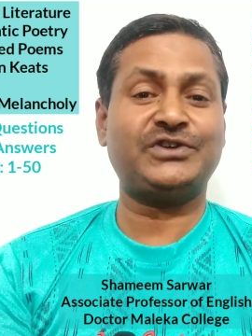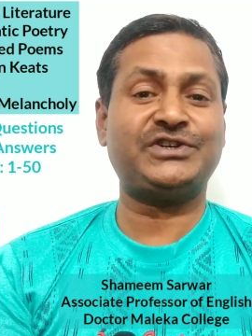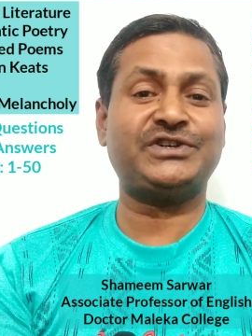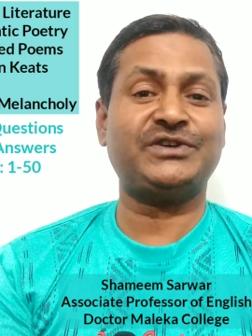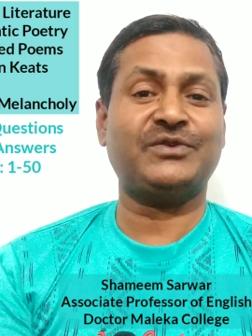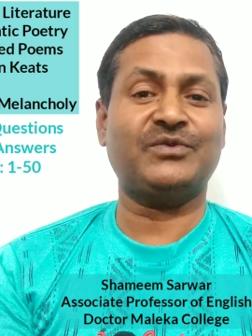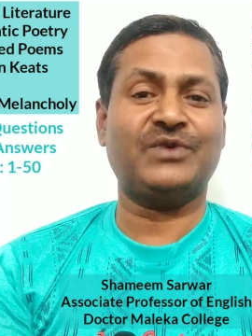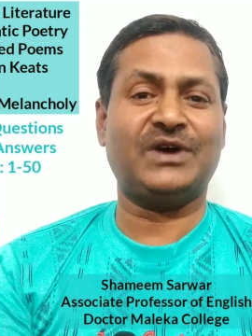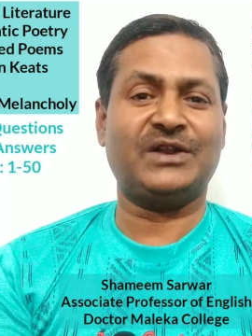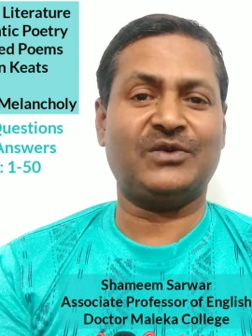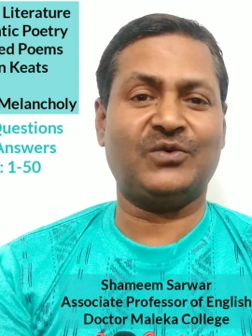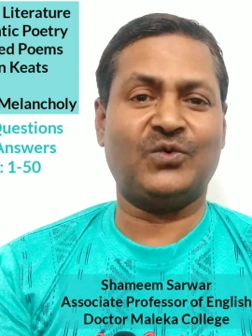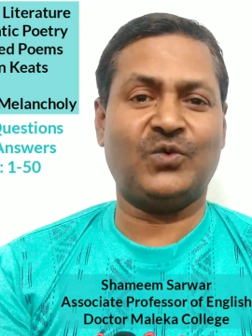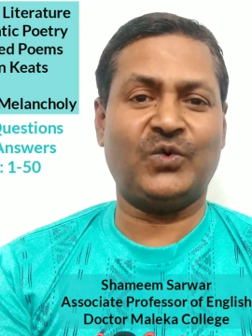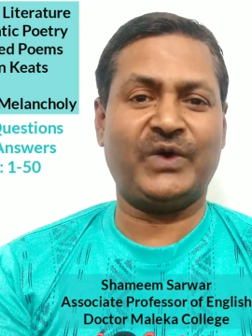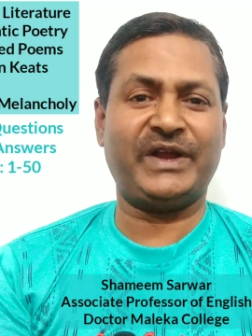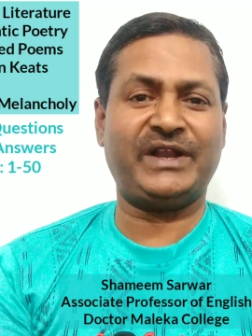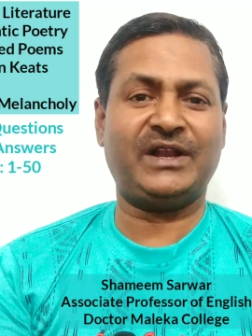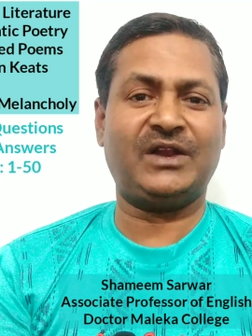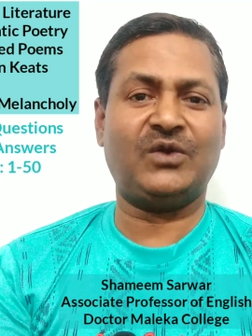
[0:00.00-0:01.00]
Question 1
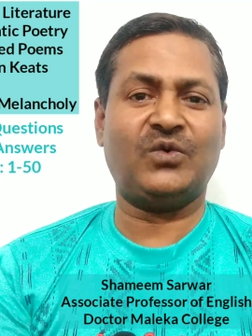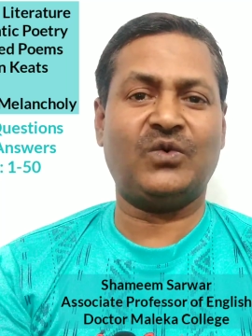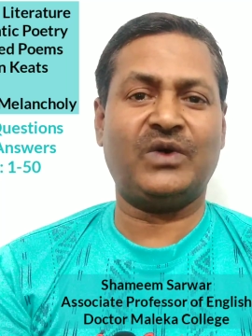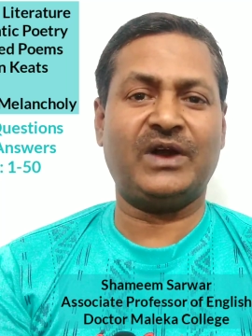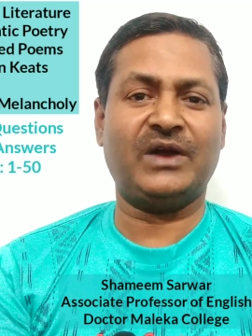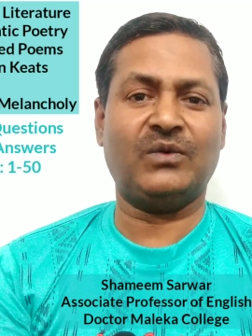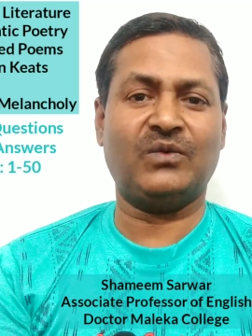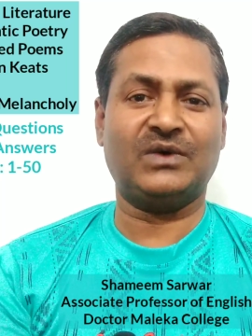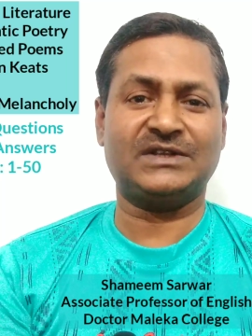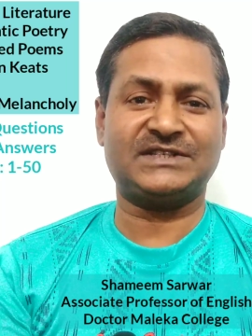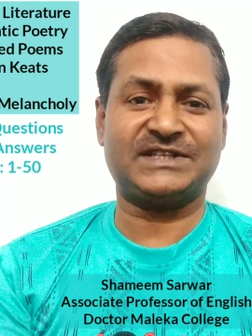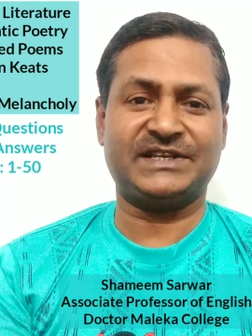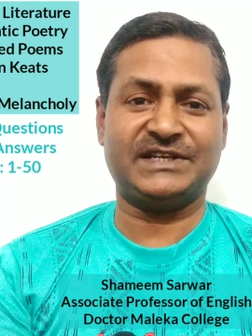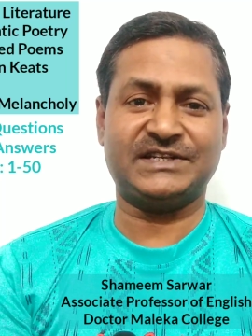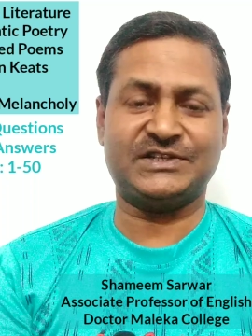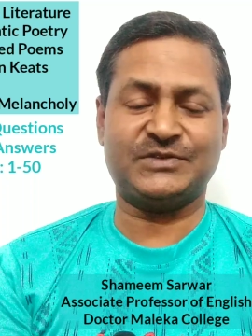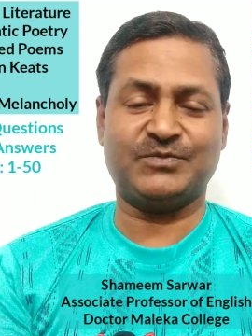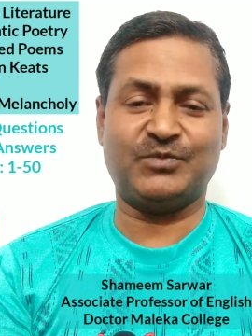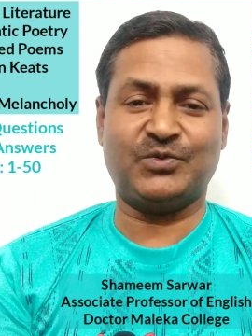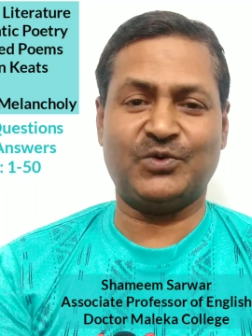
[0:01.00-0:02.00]
When and where was
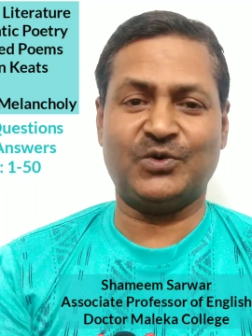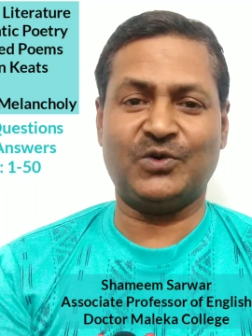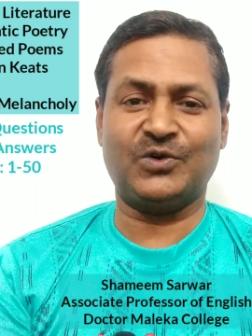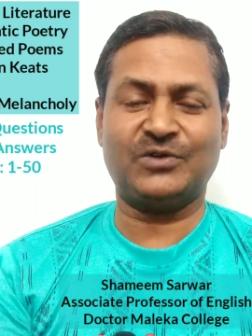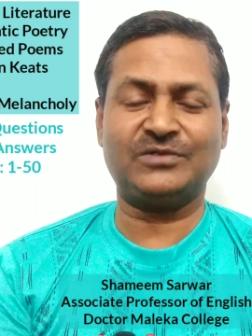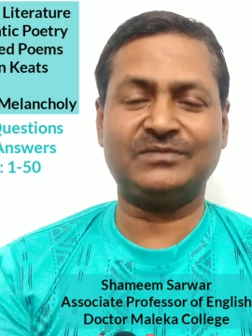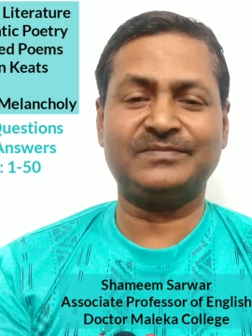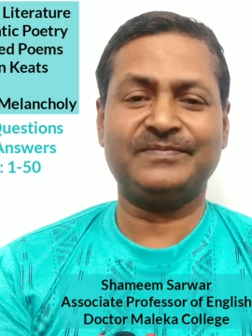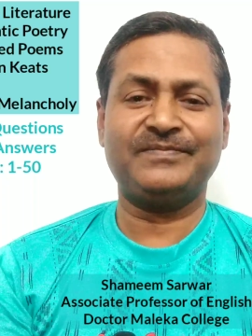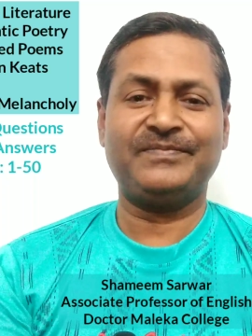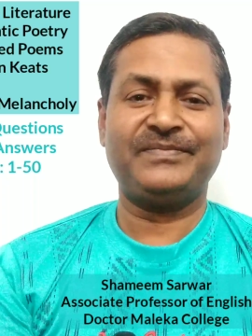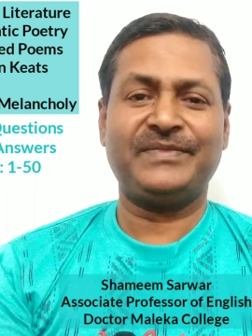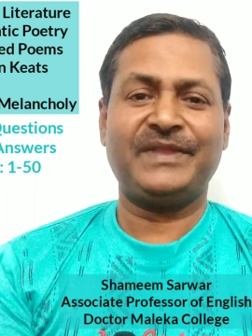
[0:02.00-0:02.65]
Keats born?